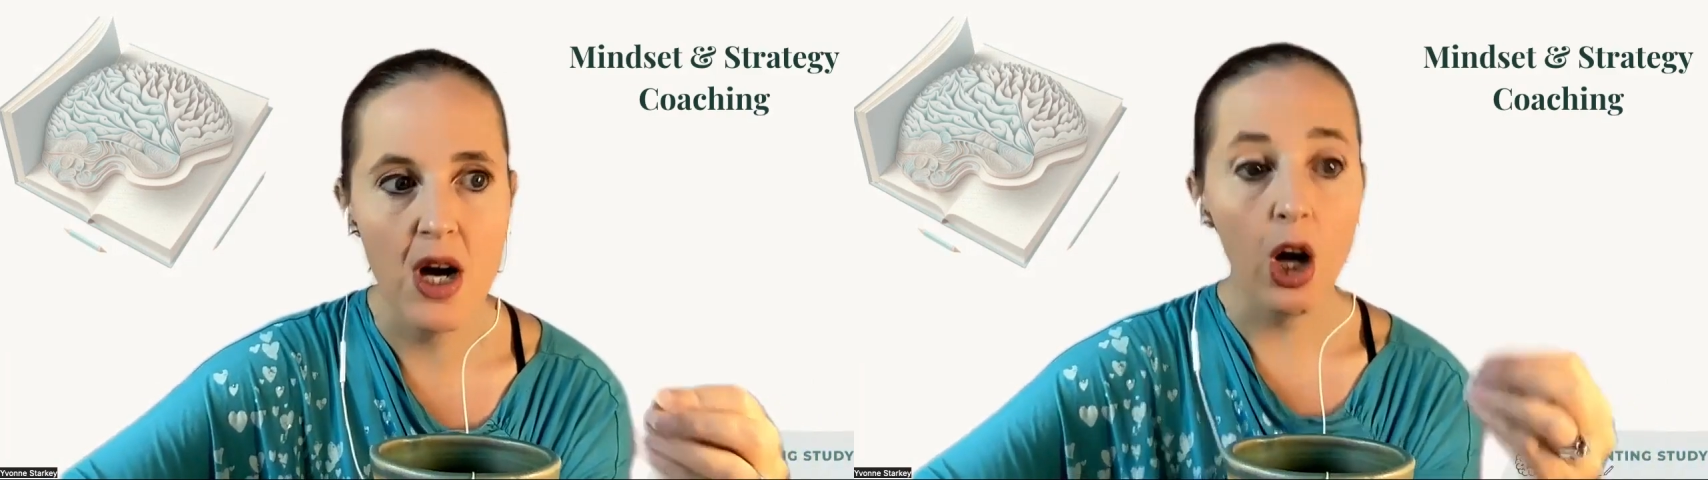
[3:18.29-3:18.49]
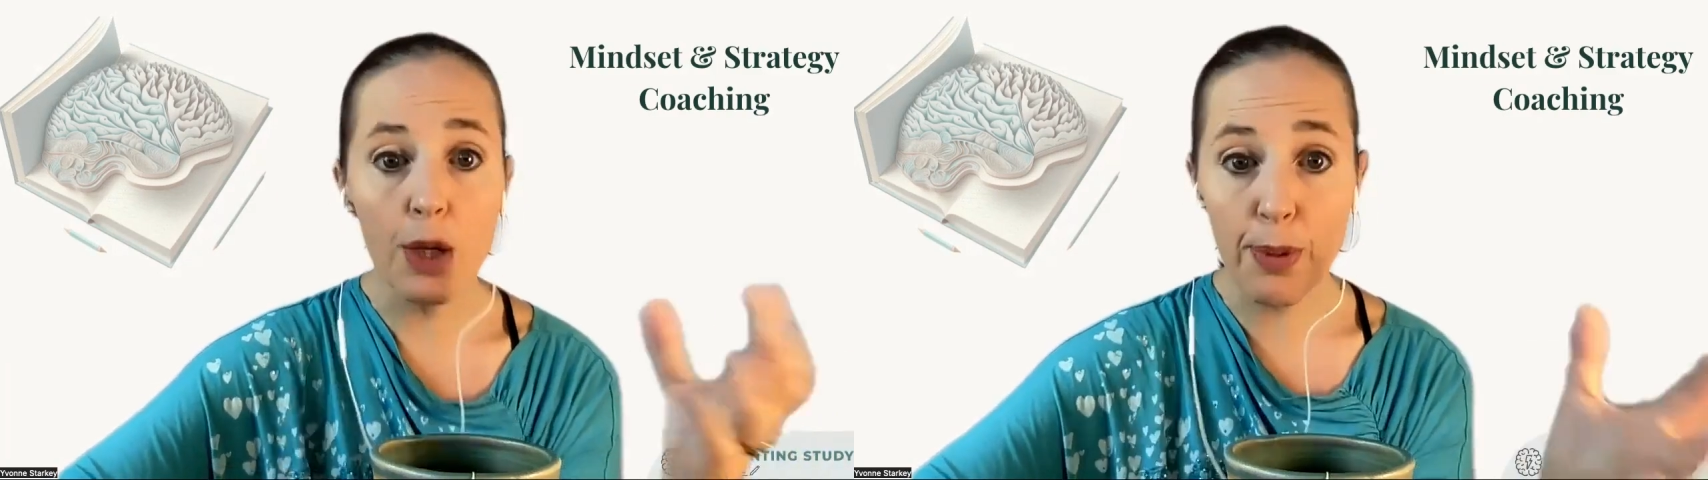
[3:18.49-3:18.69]

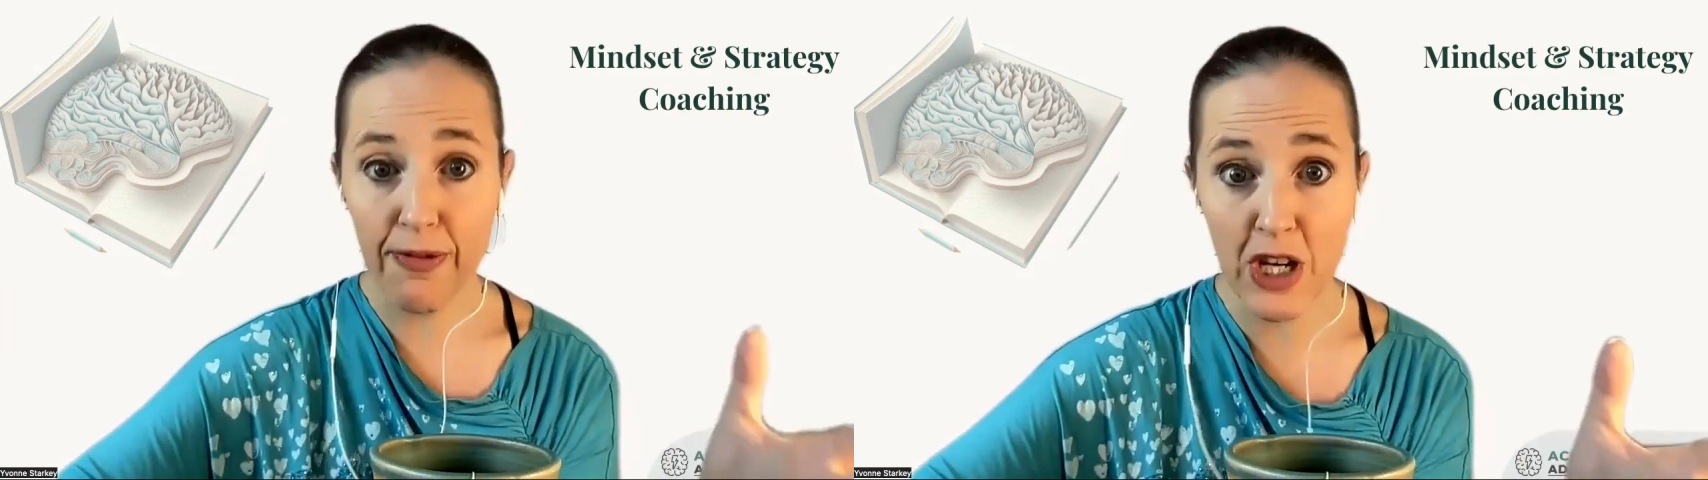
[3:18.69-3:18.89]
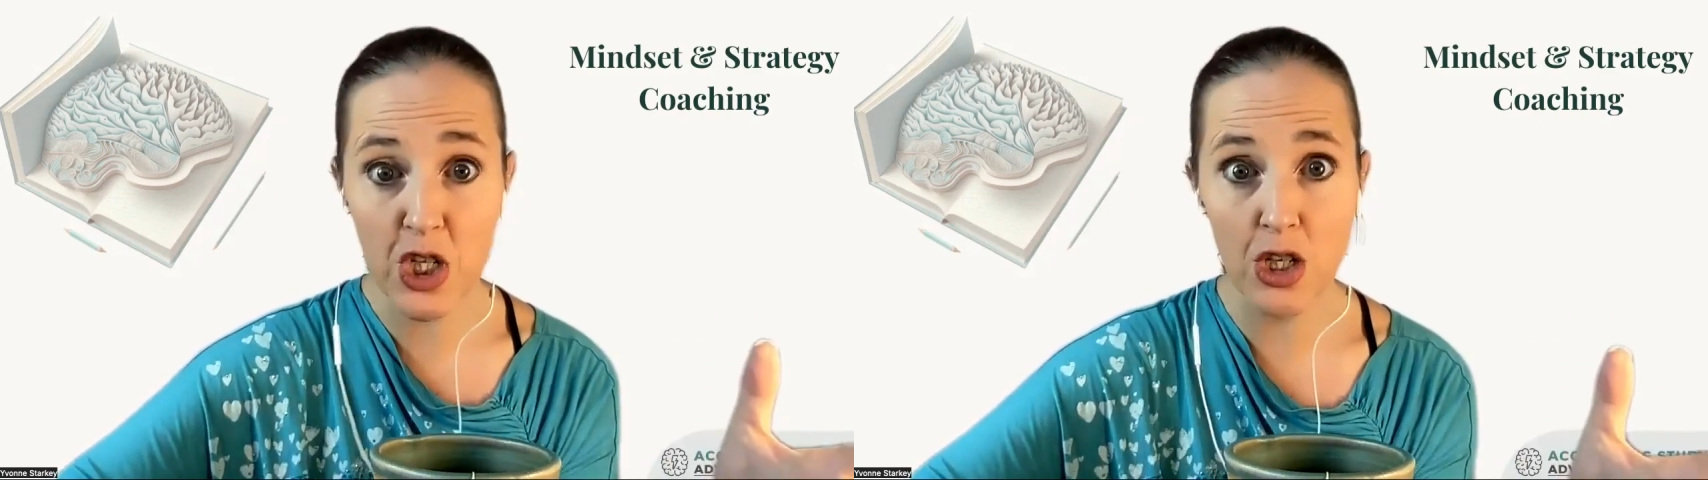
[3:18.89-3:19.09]
on a
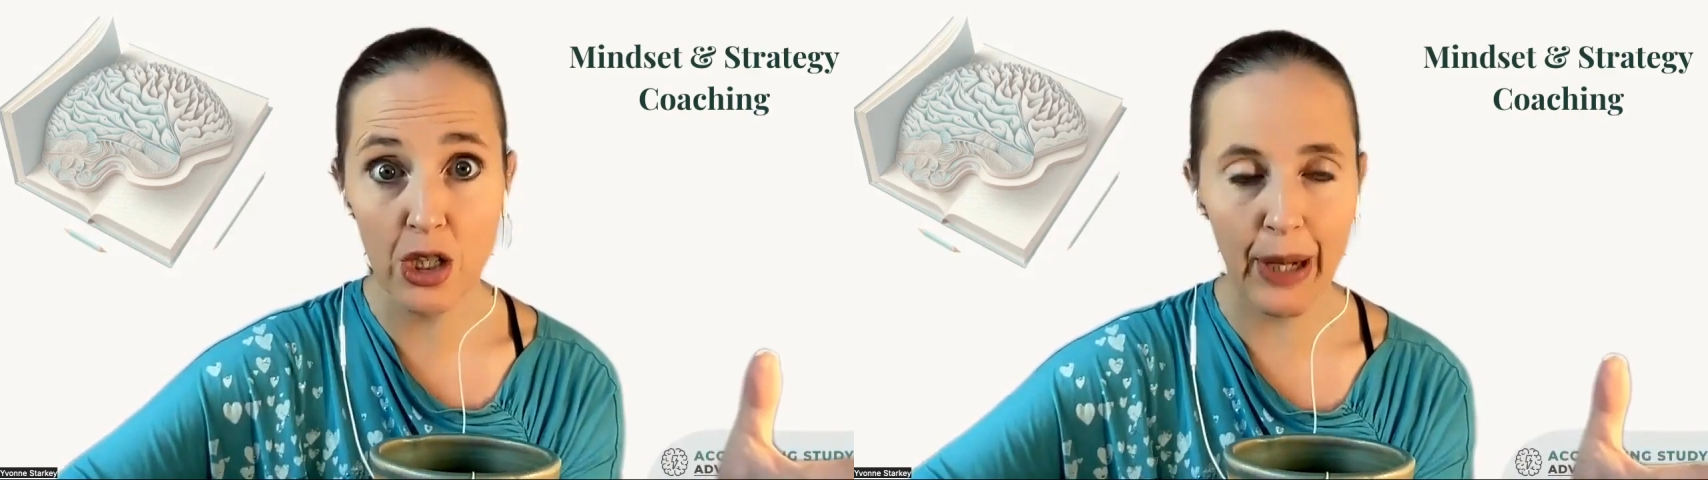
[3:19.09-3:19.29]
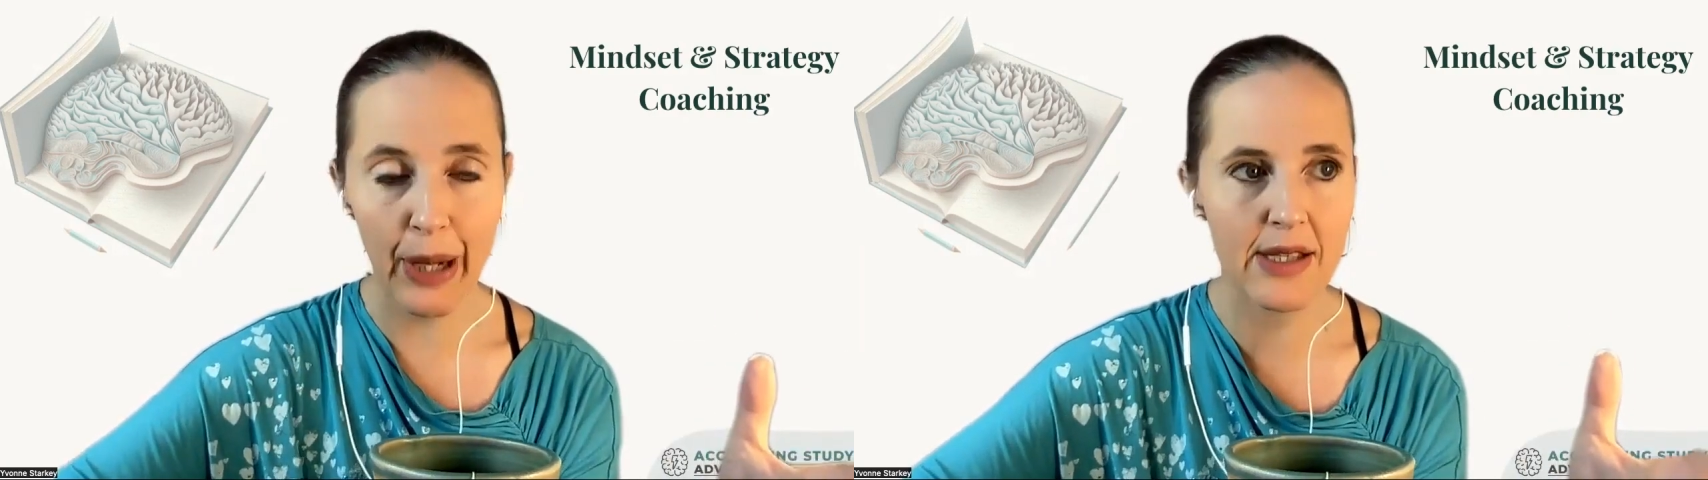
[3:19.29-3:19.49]

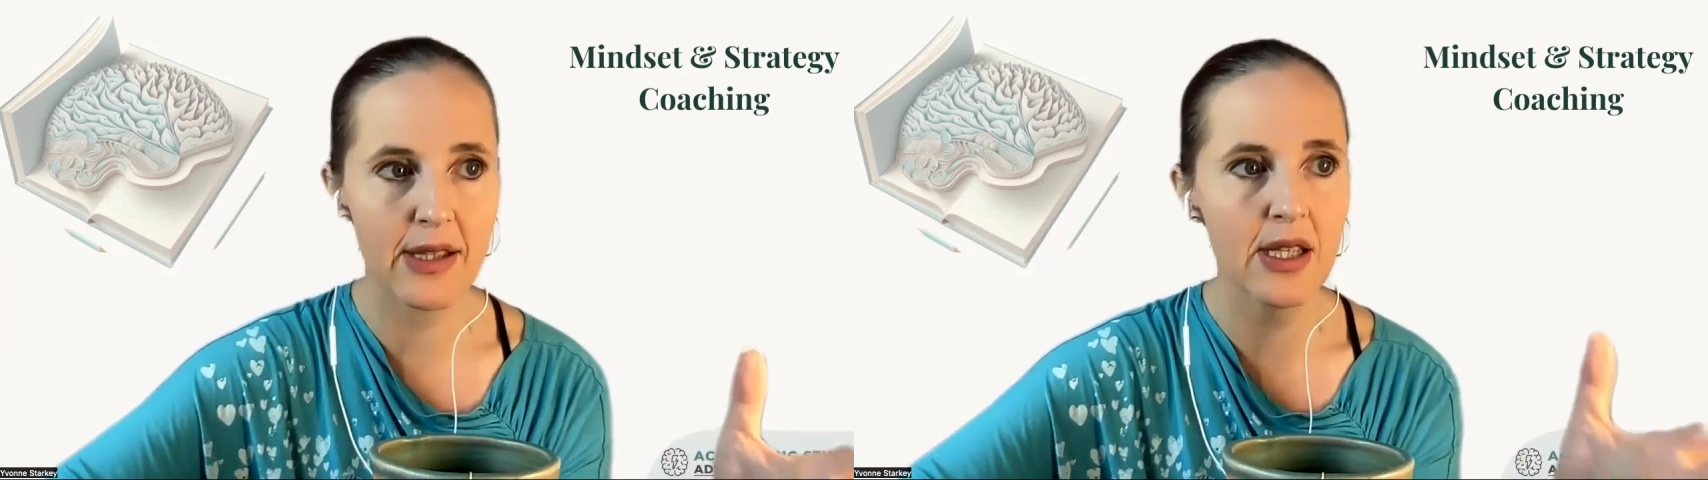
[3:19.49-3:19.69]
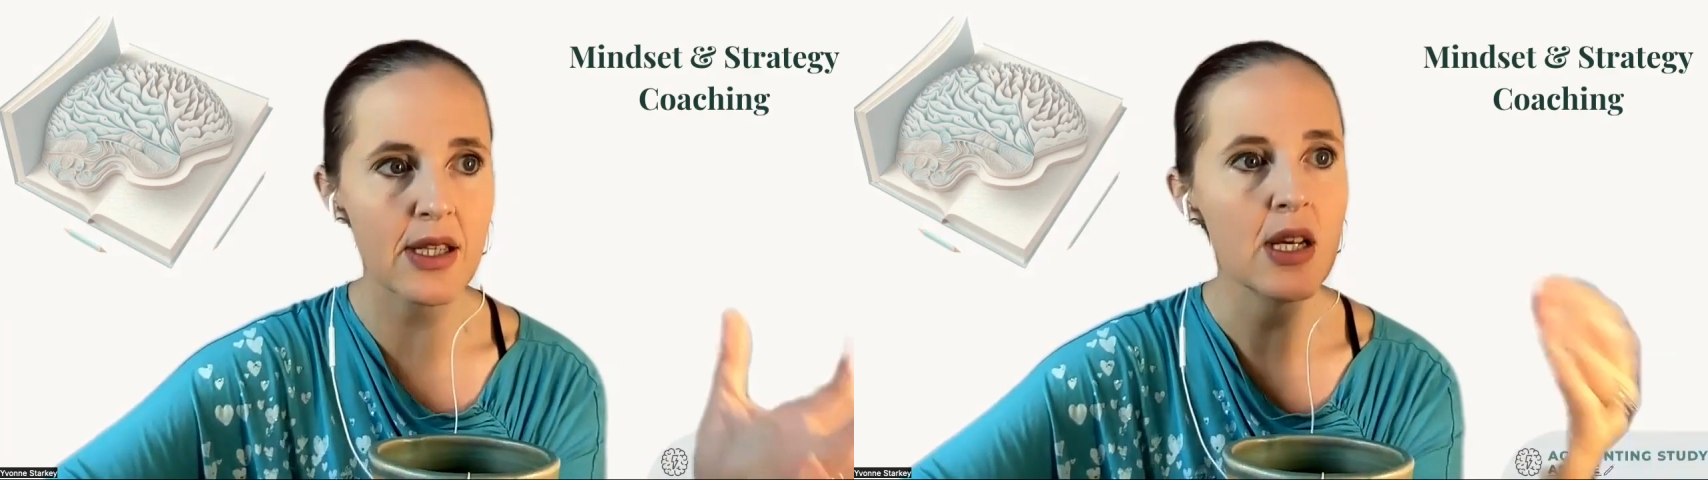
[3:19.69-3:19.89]
professional
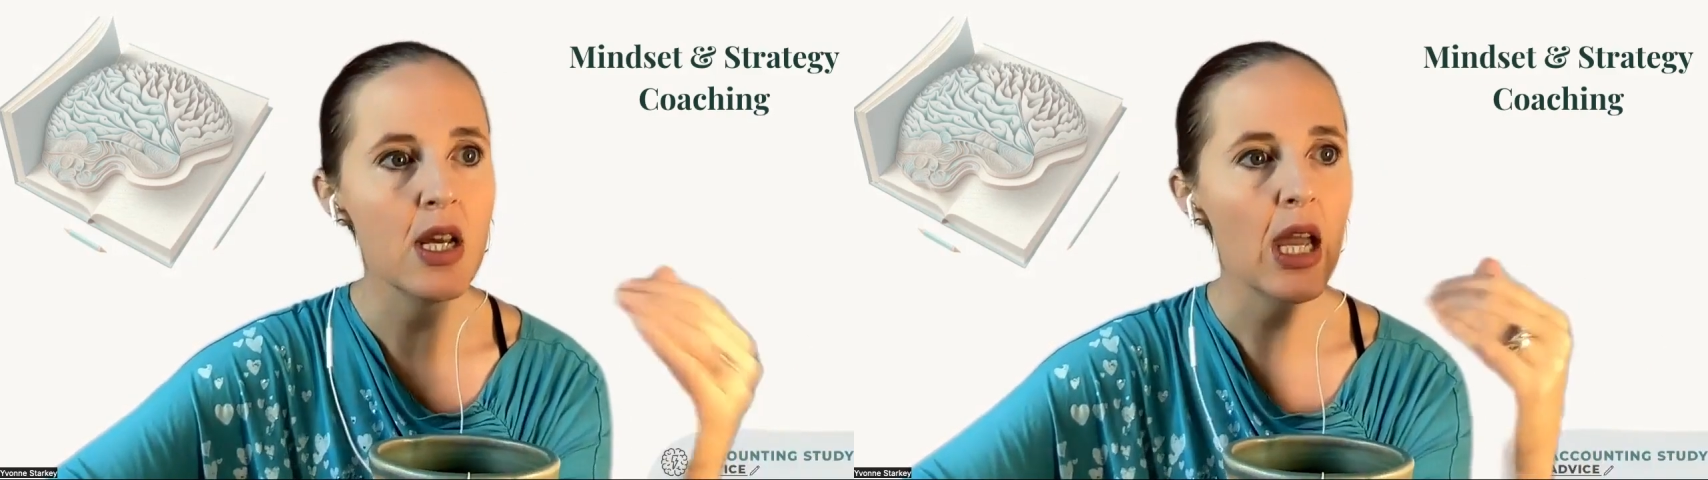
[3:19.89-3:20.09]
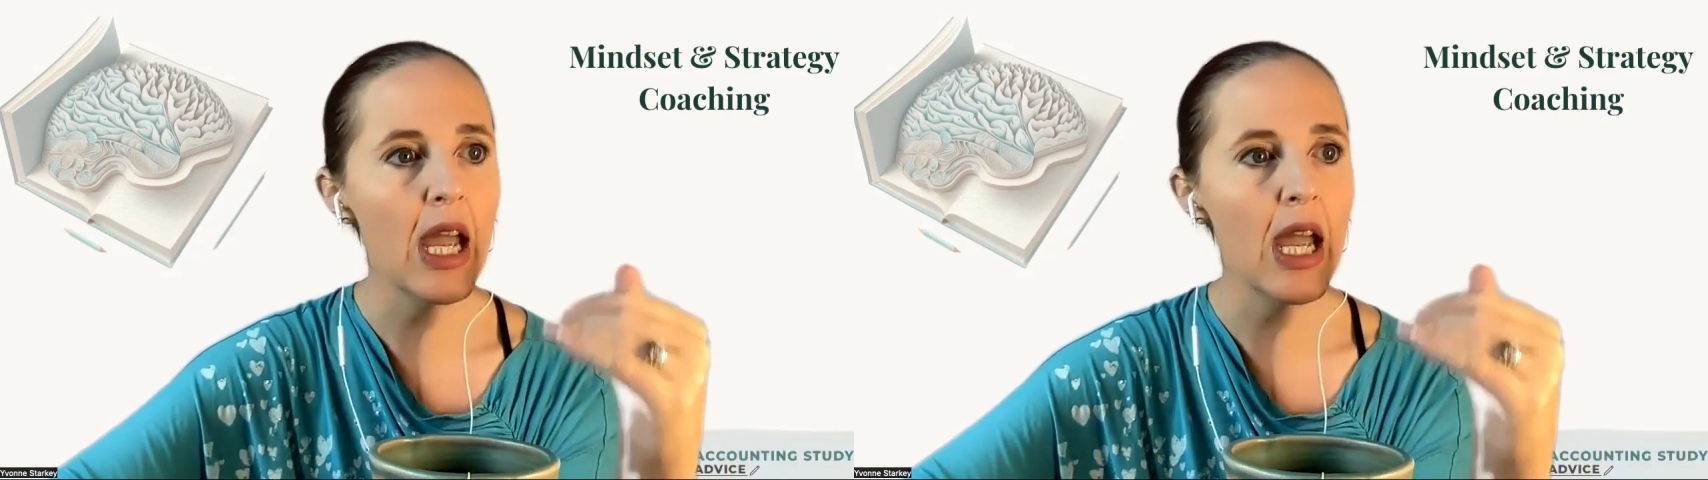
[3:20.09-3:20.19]
basis,